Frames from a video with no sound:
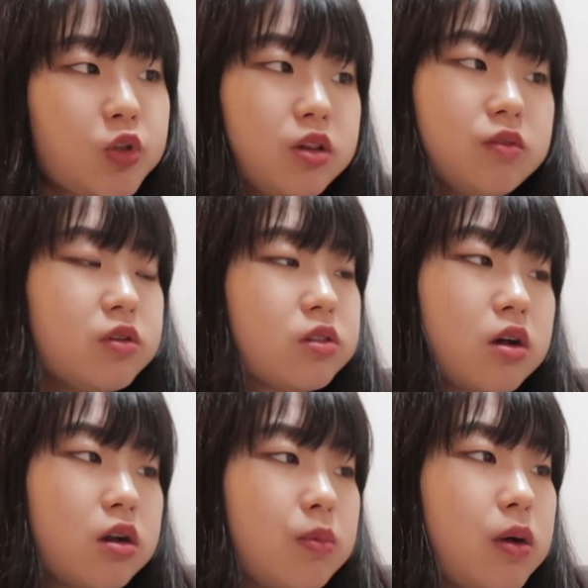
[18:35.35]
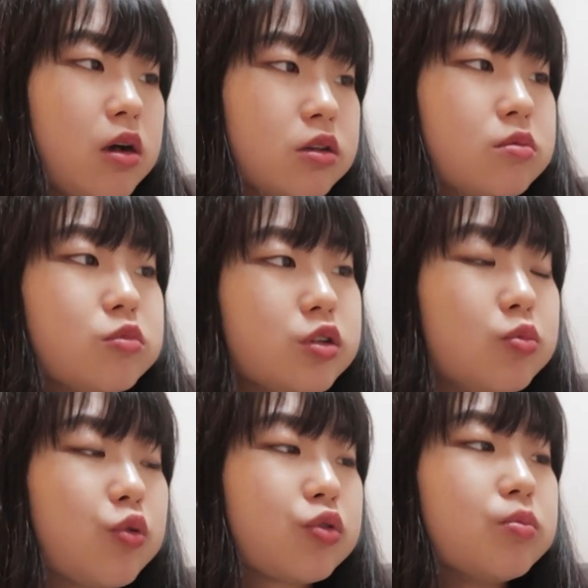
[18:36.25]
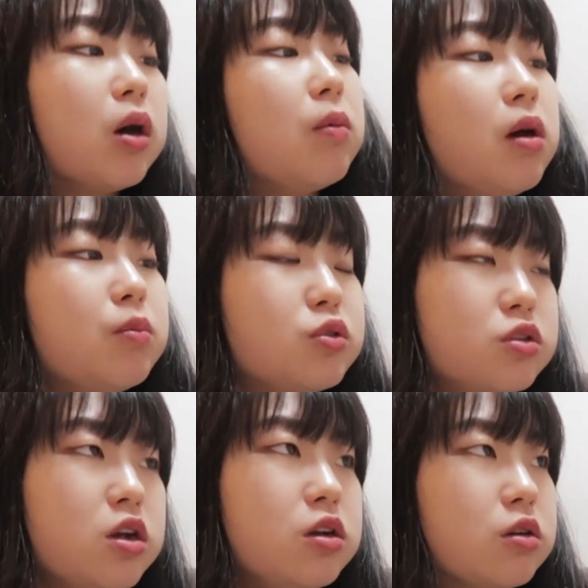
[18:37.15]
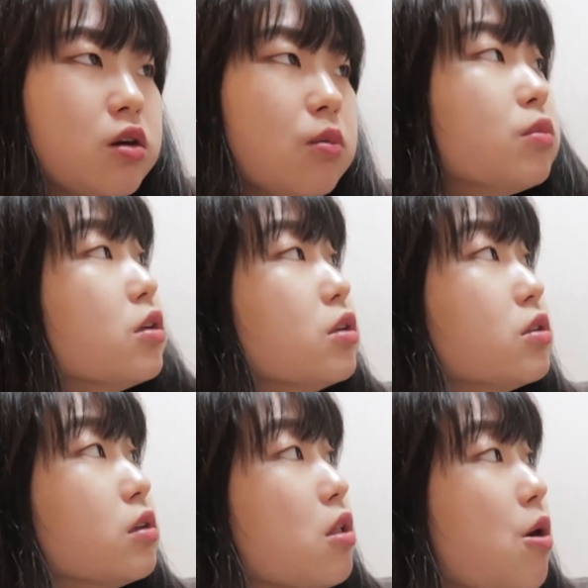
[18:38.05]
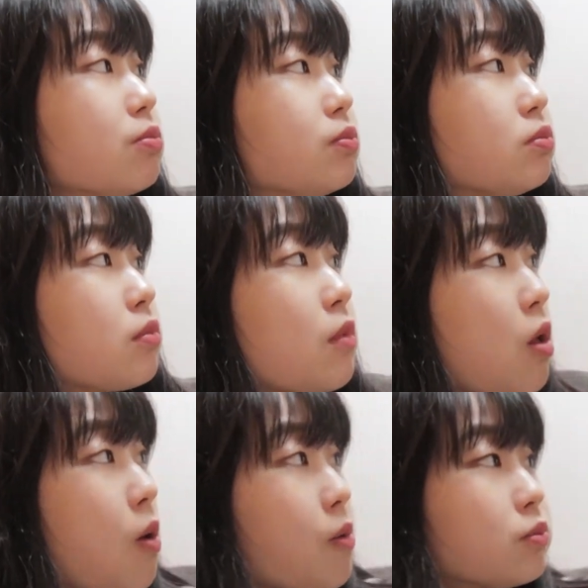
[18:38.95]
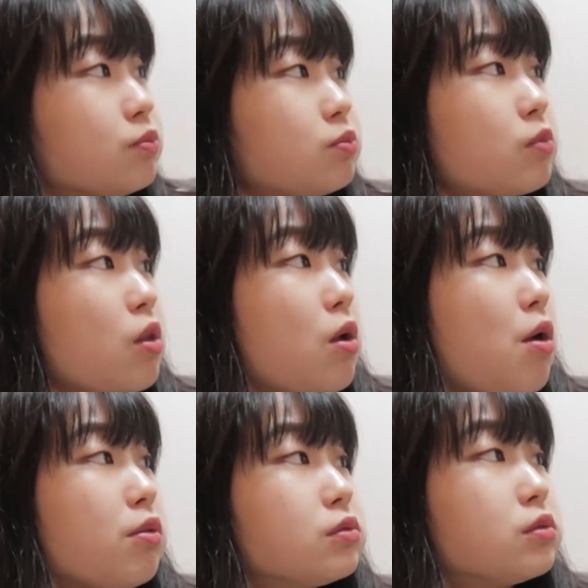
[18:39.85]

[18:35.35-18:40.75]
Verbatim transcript: I never thought about kimchi bokkeumbap and potato combination. Yeah, no, there's kimchi in there.